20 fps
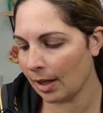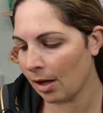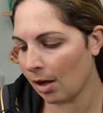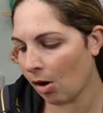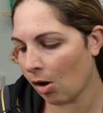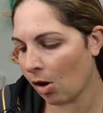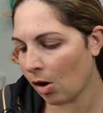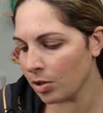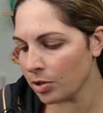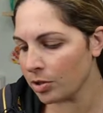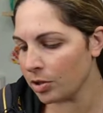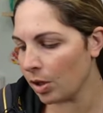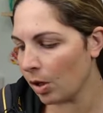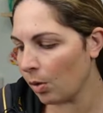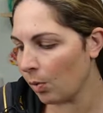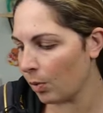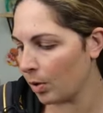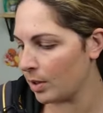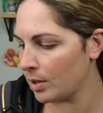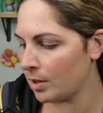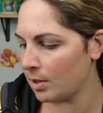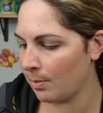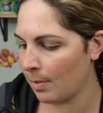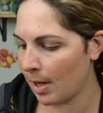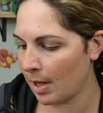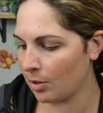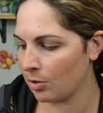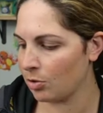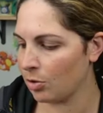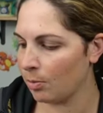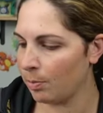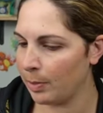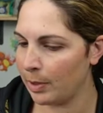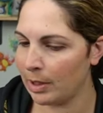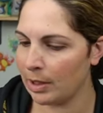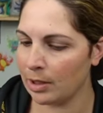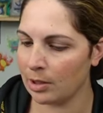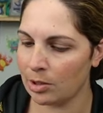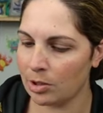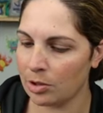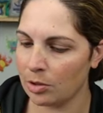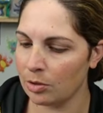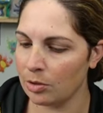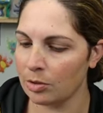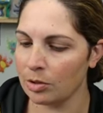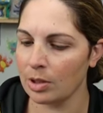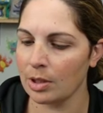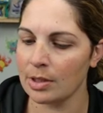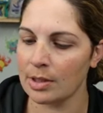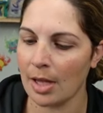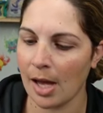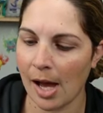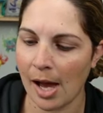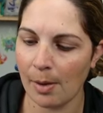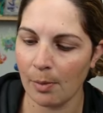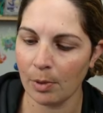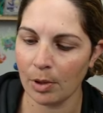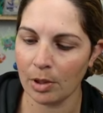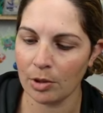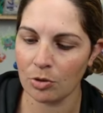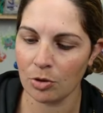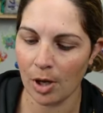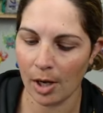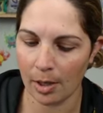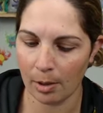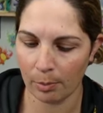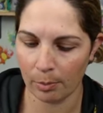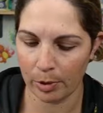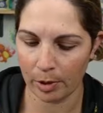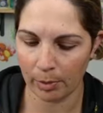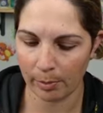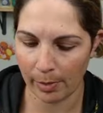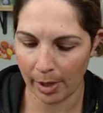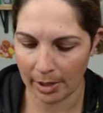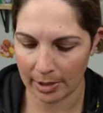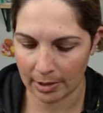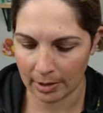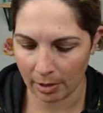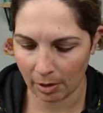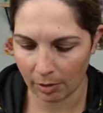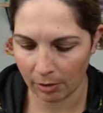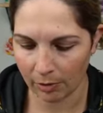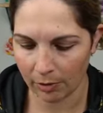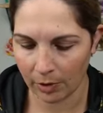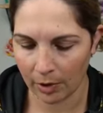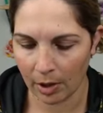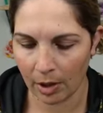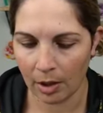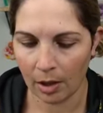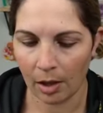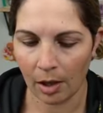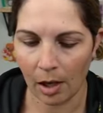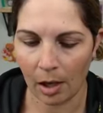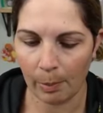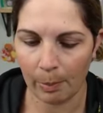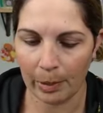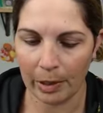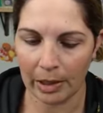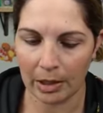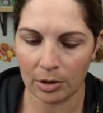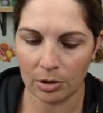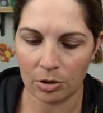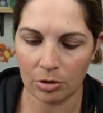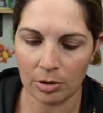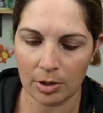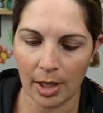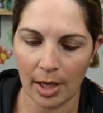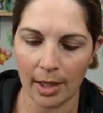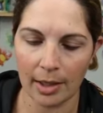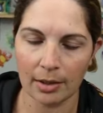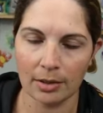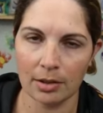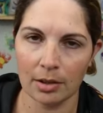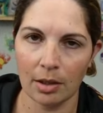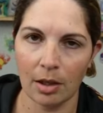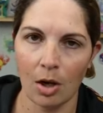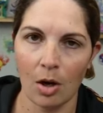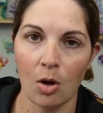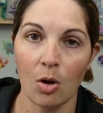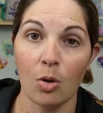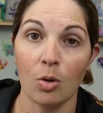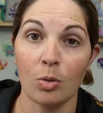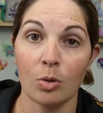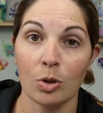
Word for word: also want some extra Pikachus because I want to try to build myself a Pikachu deck to go